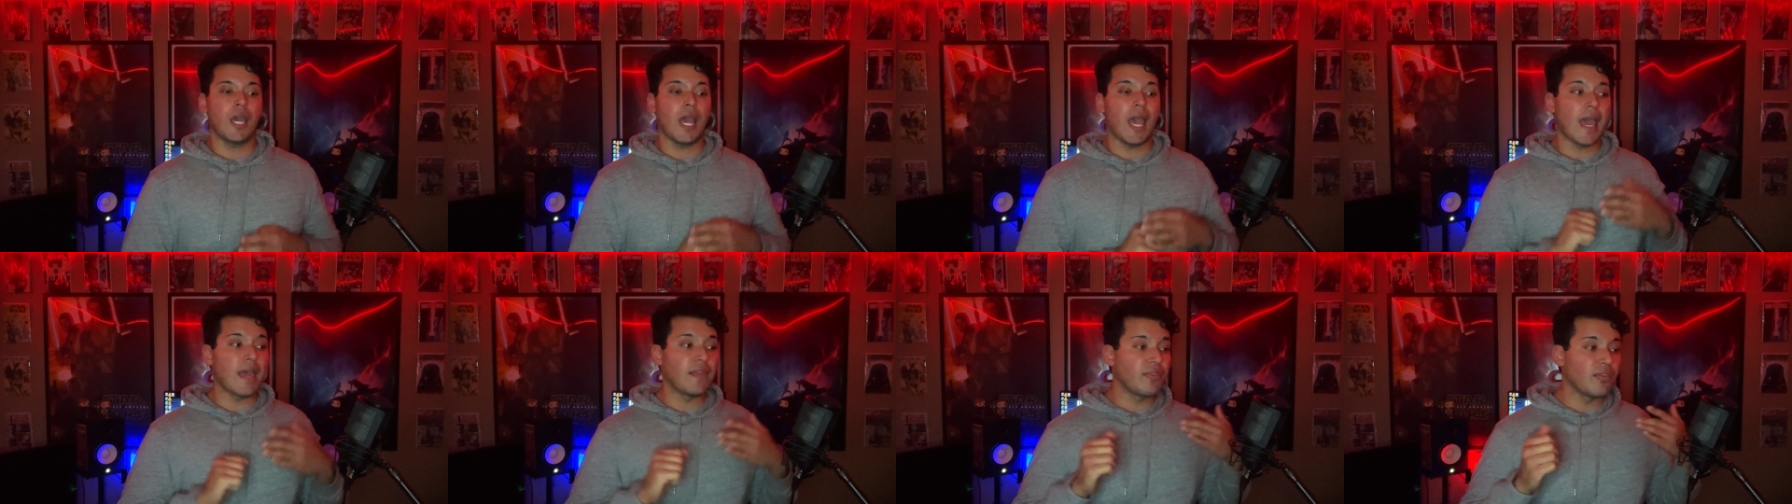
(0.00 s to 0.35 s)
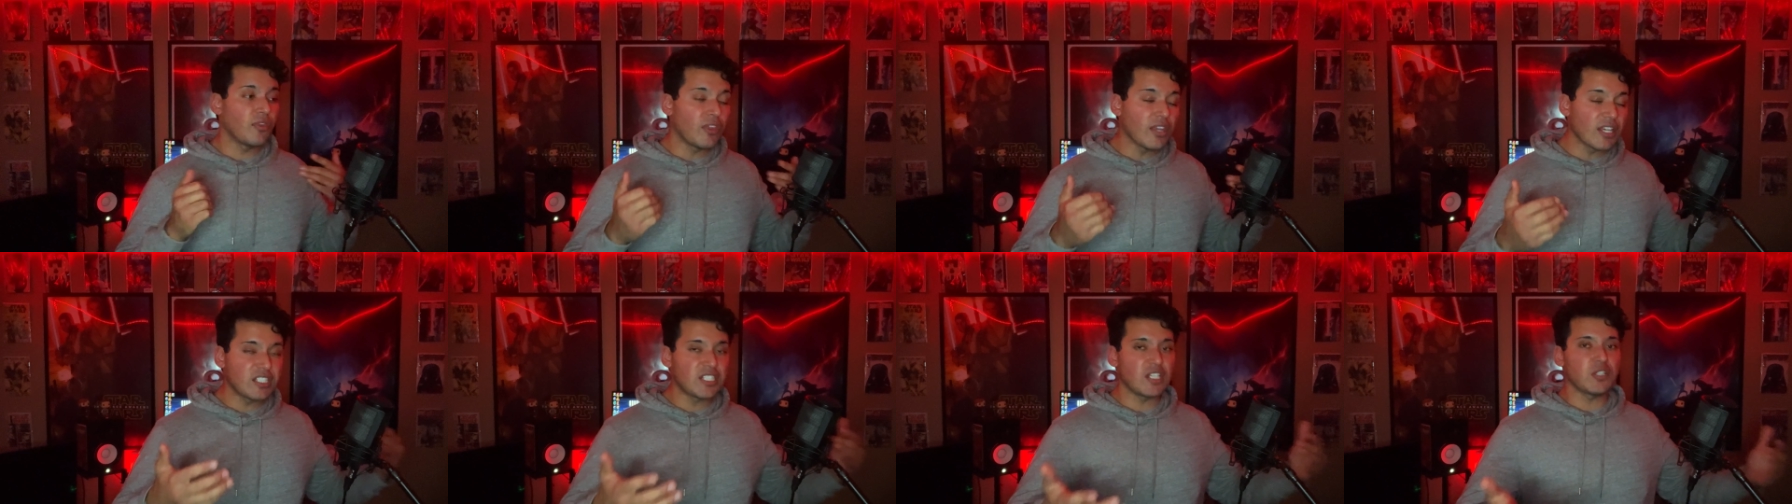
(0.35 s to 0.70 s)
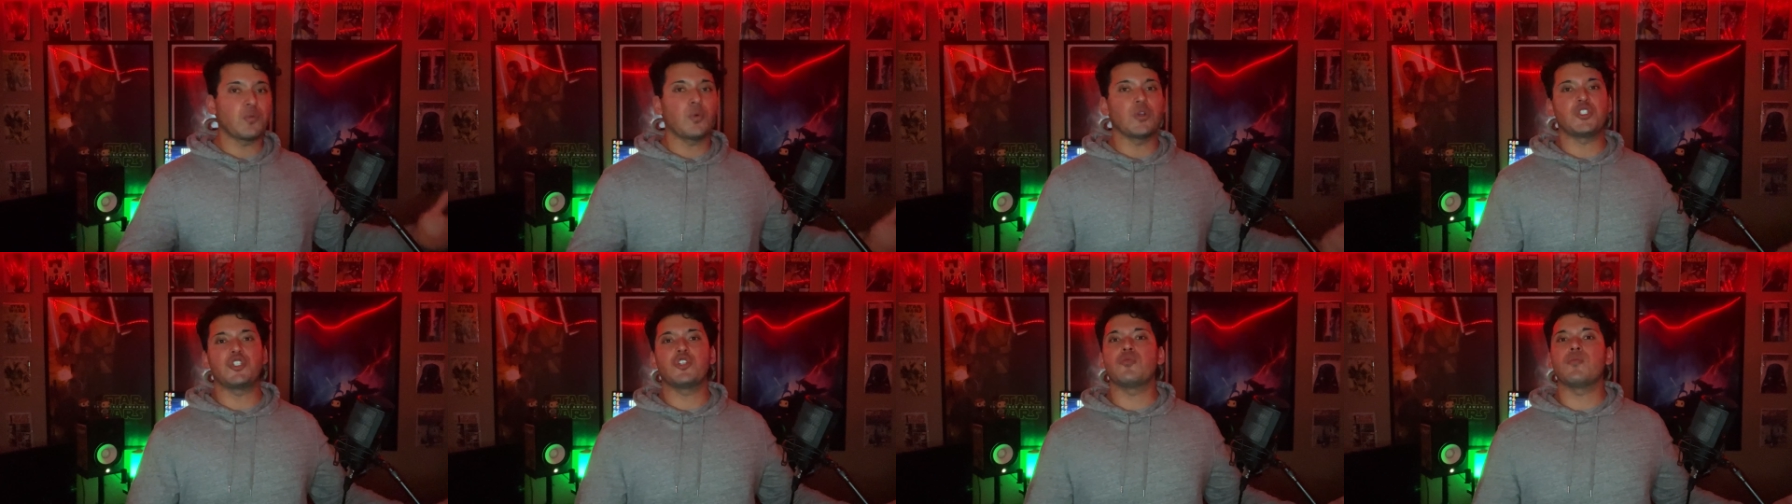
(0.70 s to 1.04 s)
And this is
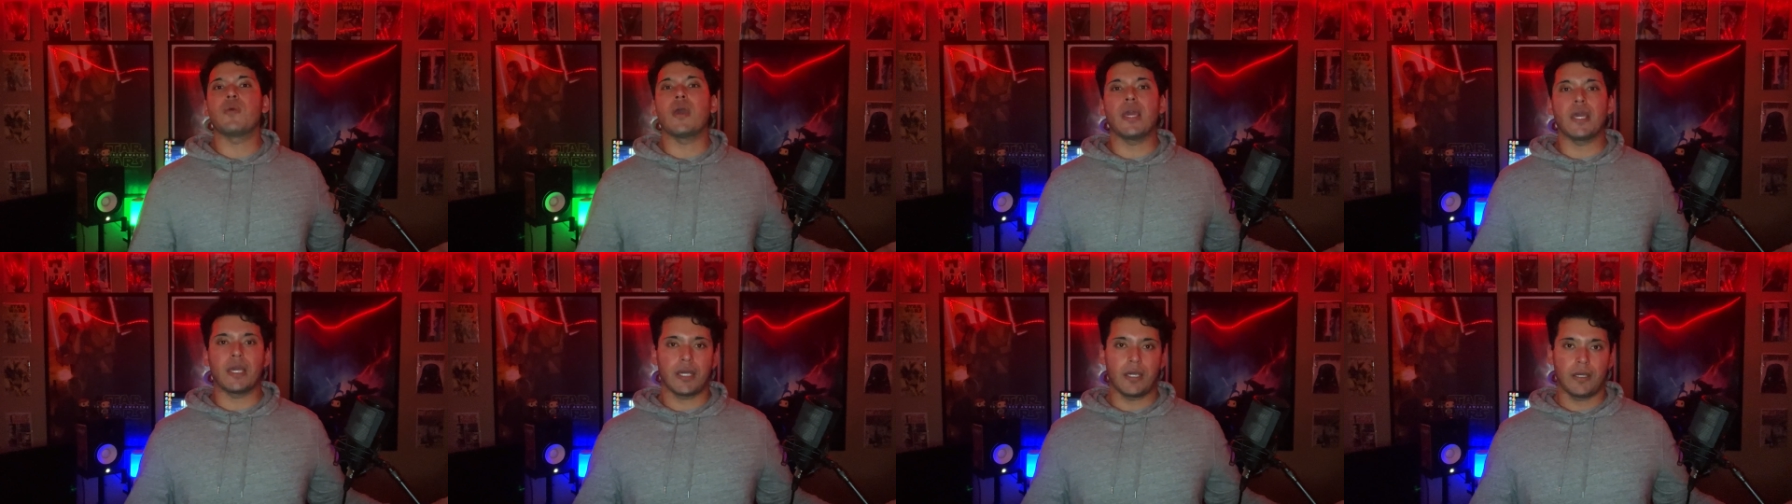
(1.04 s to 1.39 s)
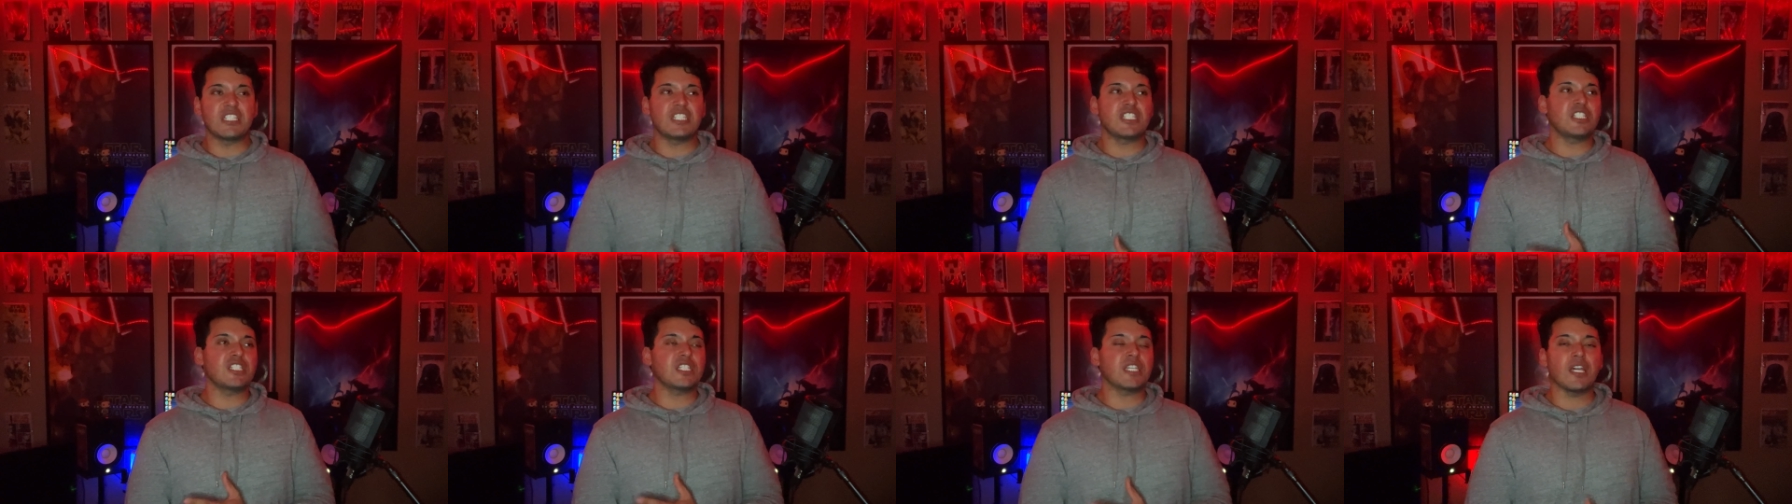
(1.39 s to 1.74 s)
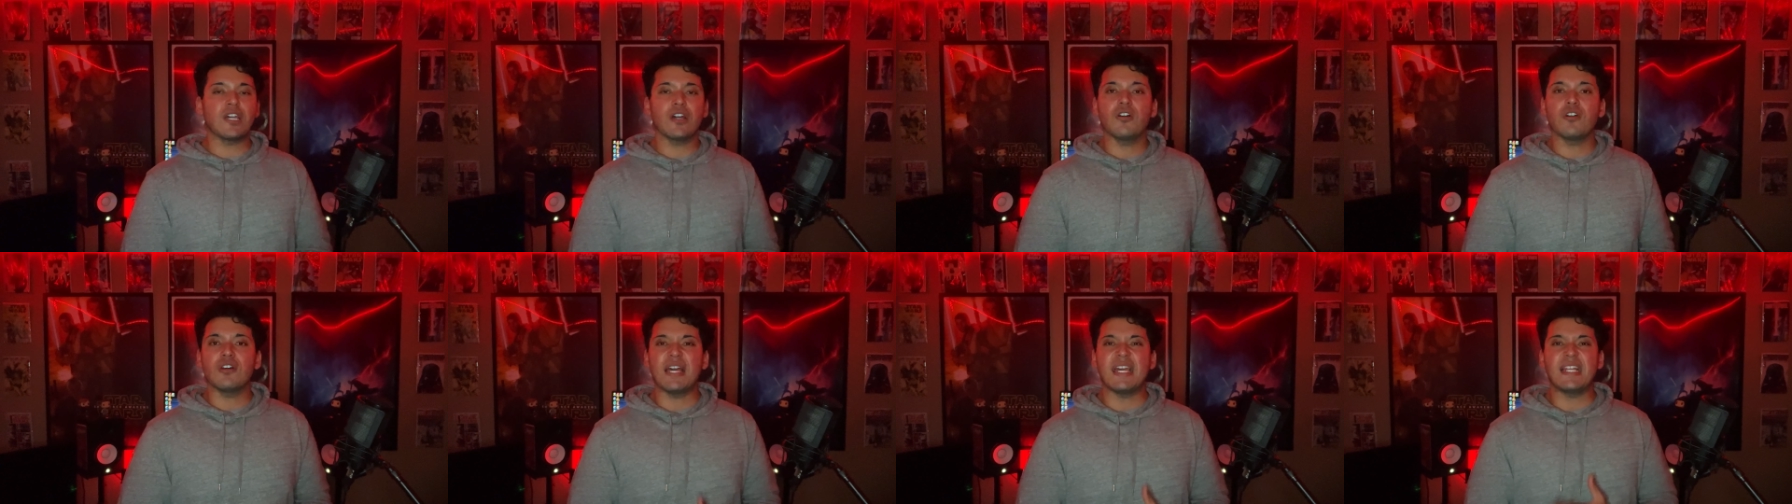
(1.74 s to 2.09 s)
what you make. The
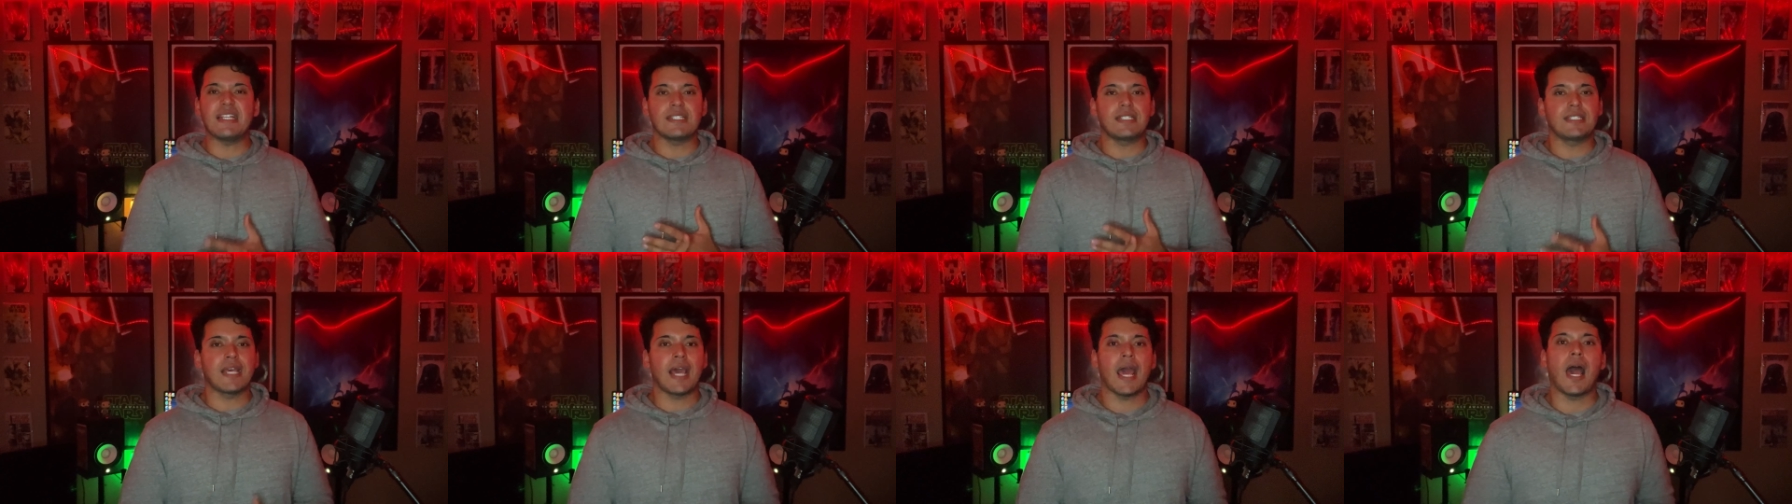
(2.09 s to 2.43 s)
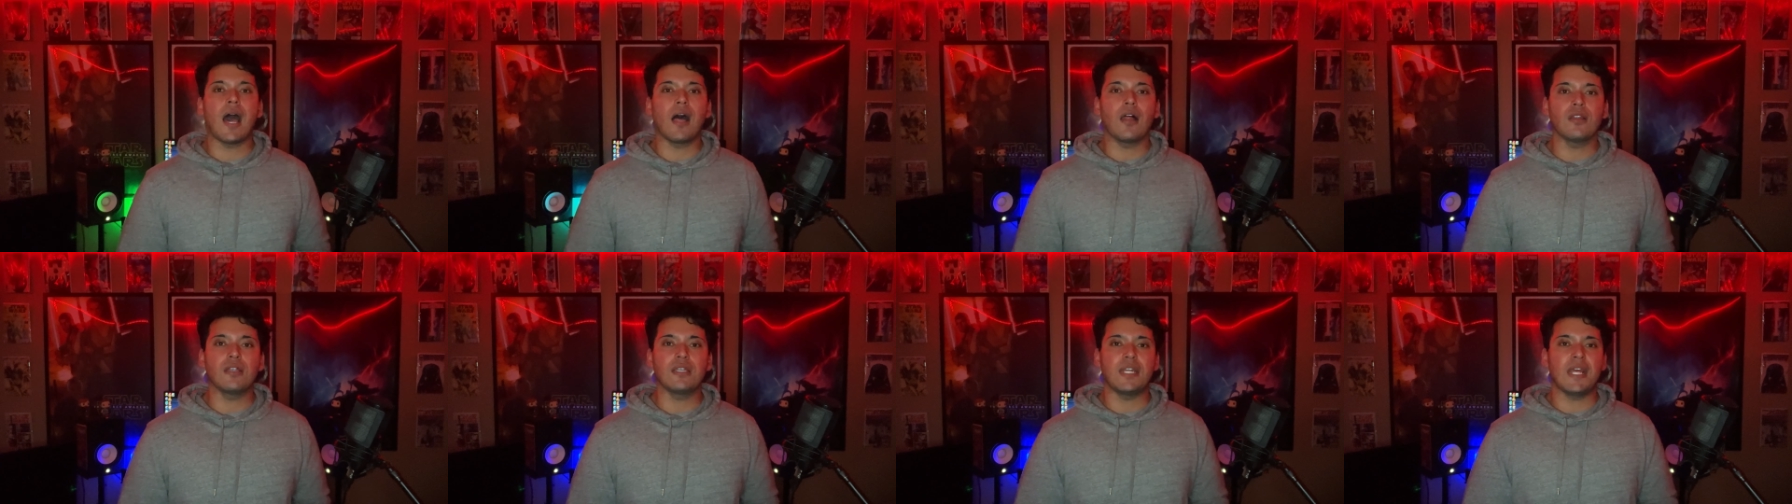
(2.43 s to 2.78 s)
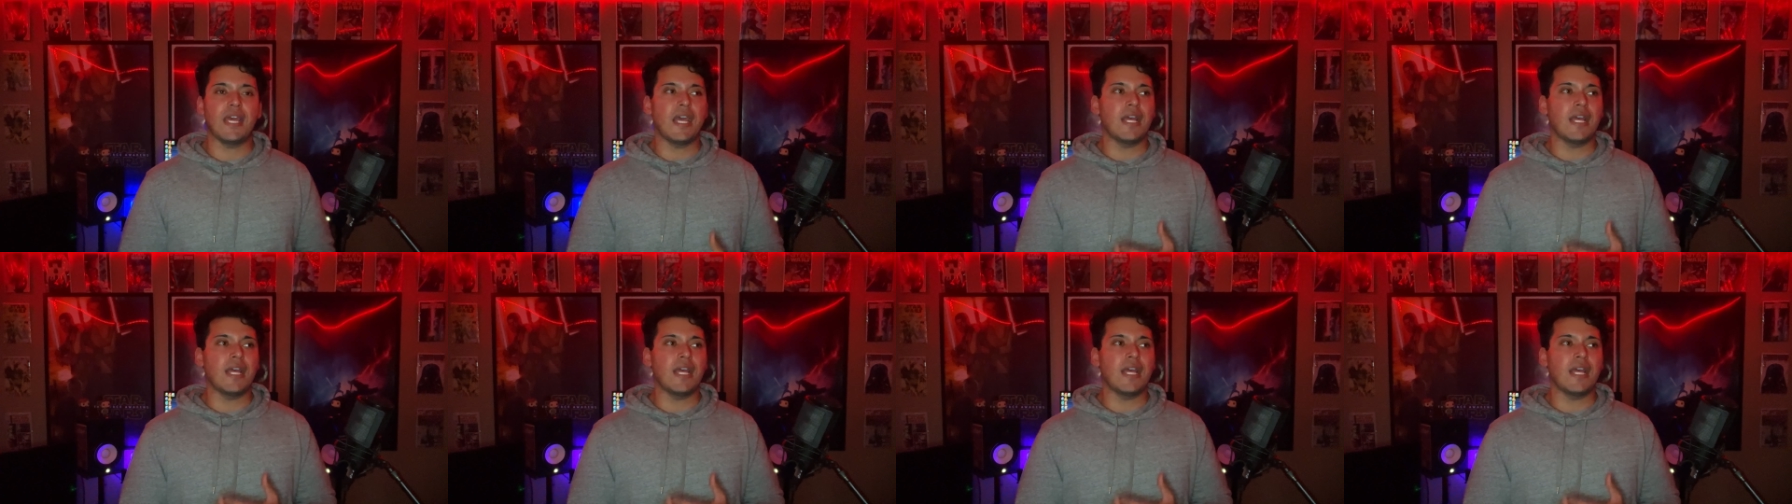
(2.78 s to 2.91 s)
skill and talent